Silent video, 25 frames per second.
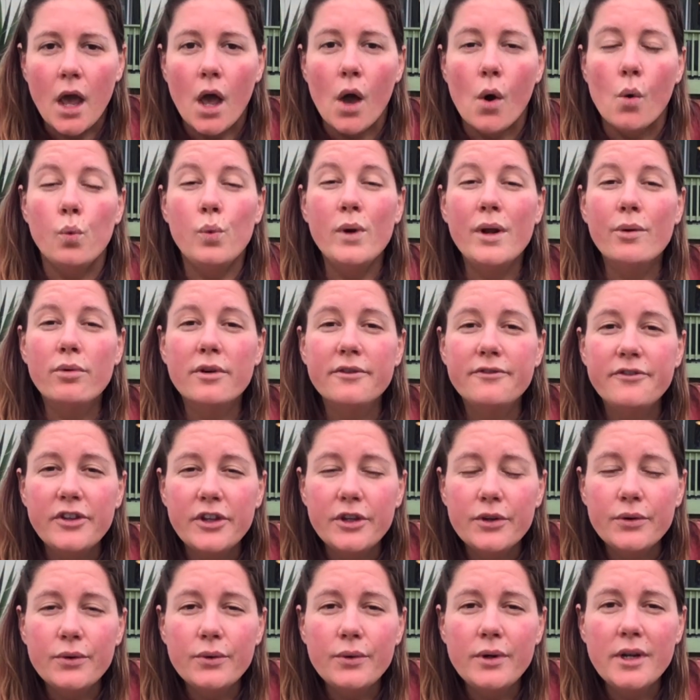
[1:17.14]
We
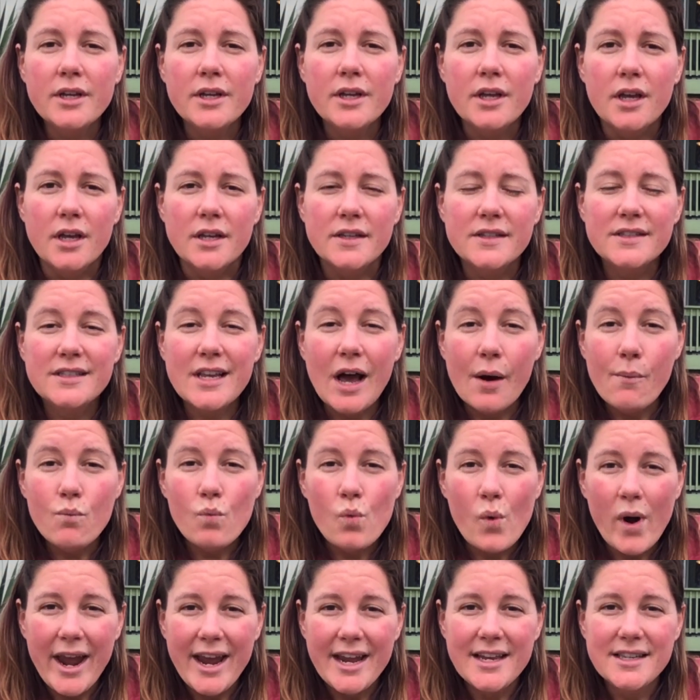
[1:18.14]
reviewed some
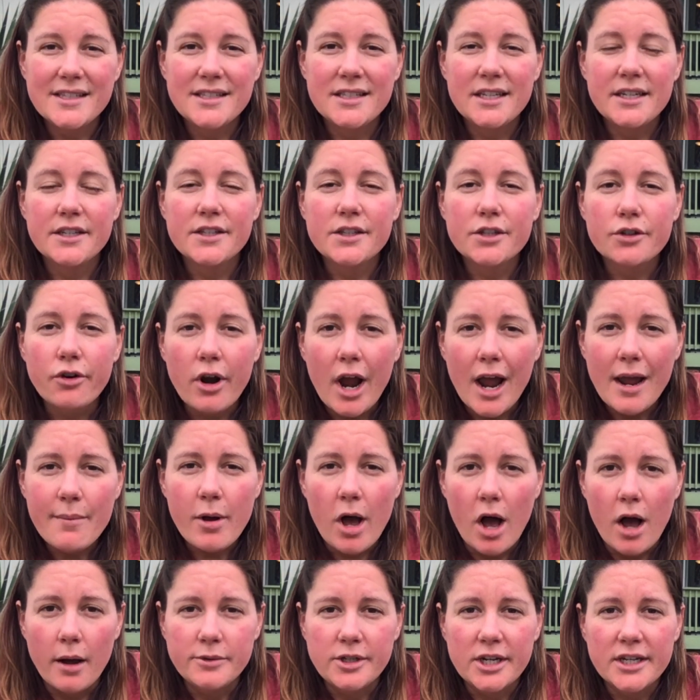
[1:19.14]
ways to describe
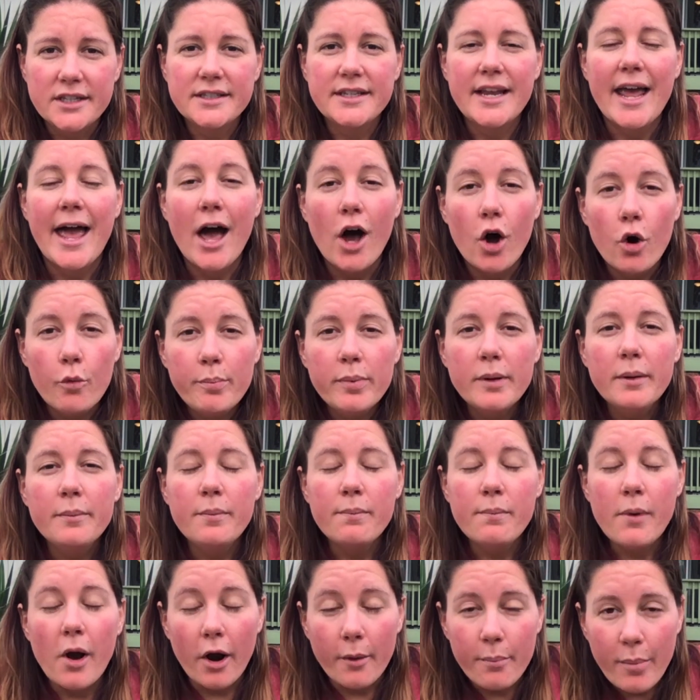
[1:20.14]
objects to help
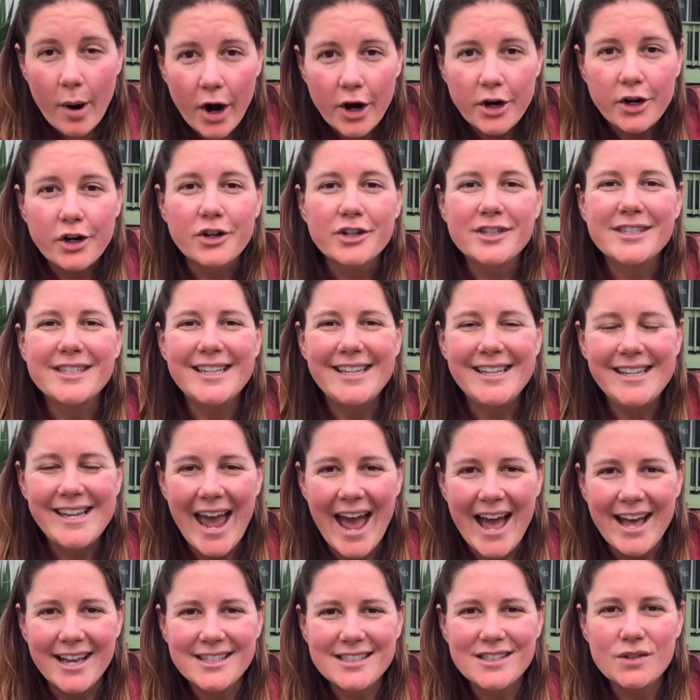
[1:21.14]
our partners
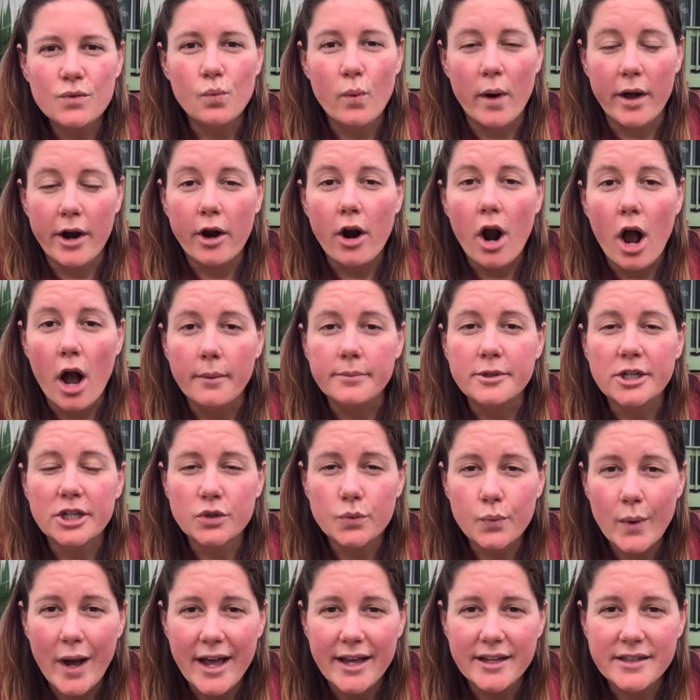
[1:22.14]
guess what our object
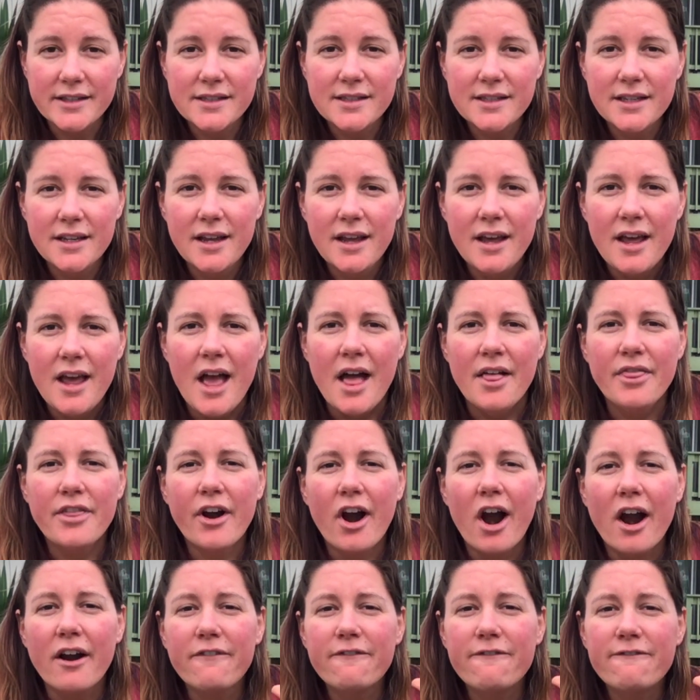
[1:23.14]
was. There
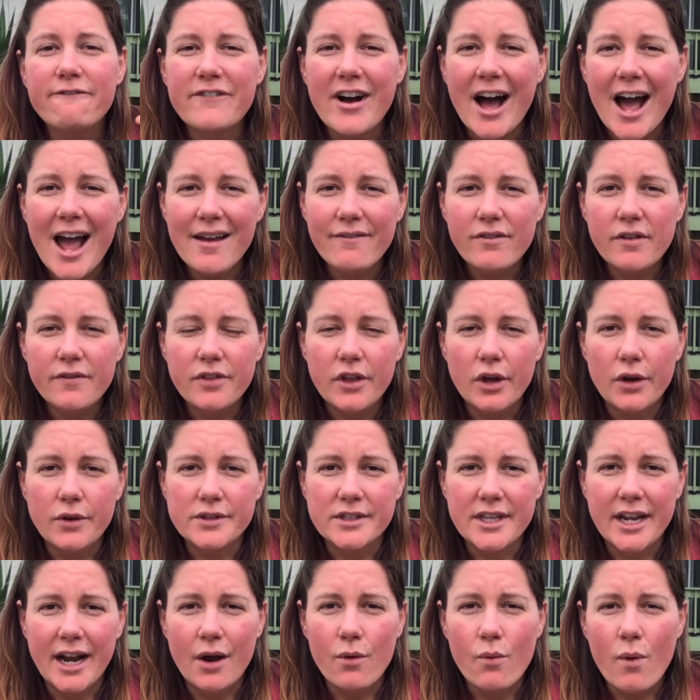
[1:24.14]
are 5 of those
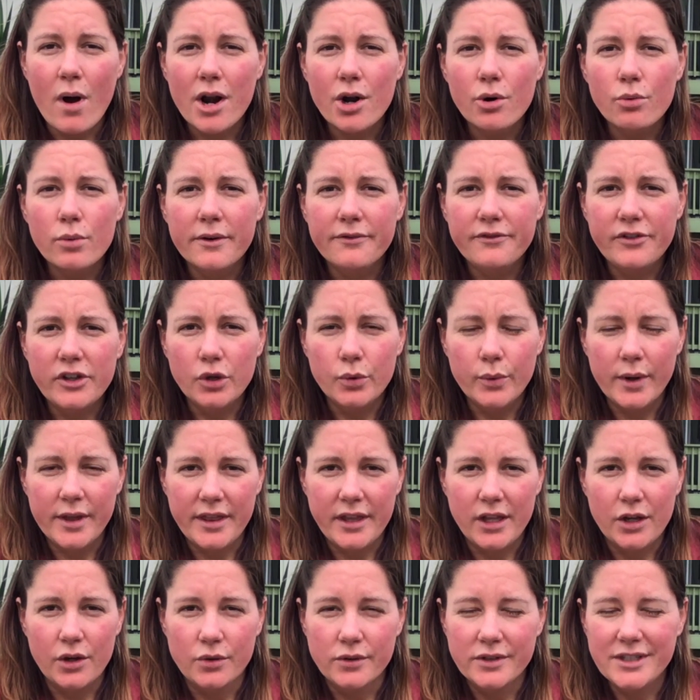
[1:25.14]
that I want to review with
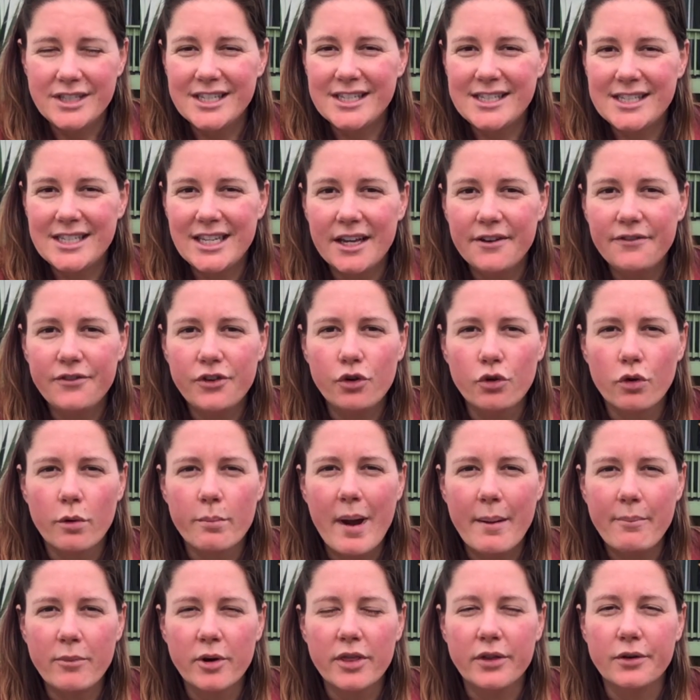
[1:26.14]
you to see if you
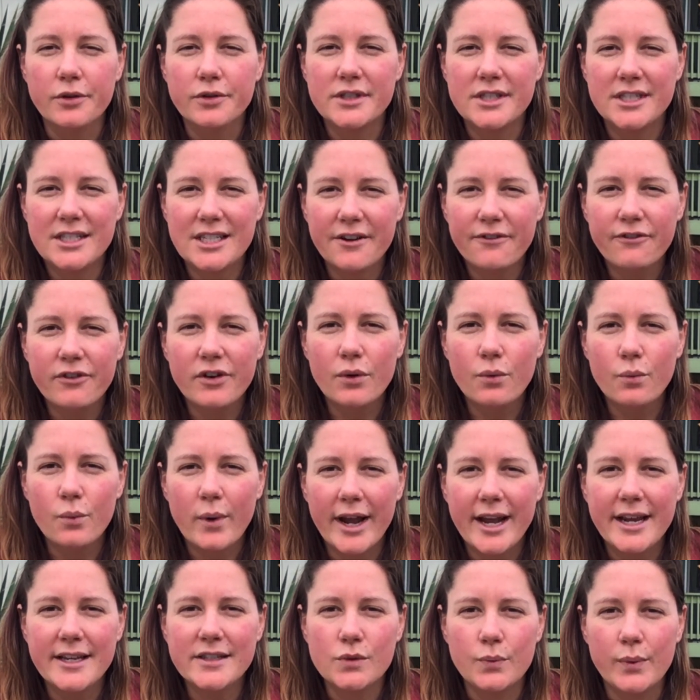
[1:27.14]
remember those different
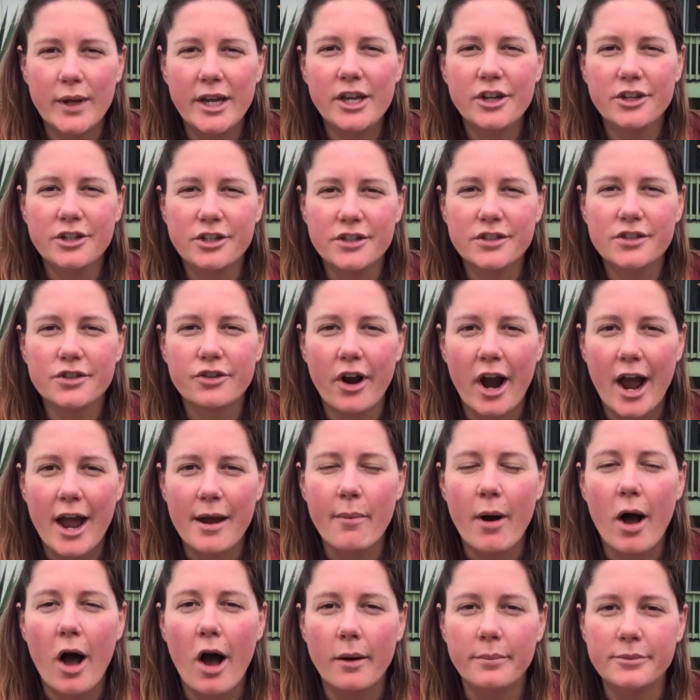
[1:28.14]
ways we could describe
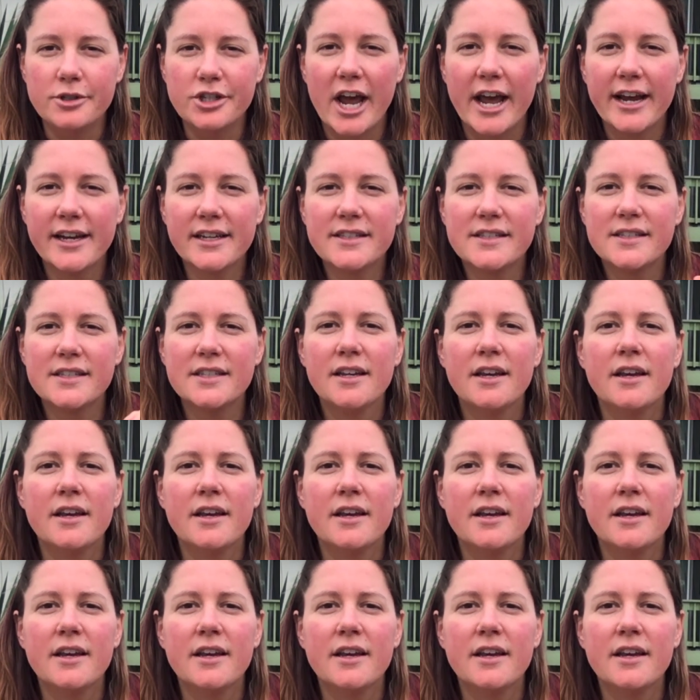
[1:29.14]
objects.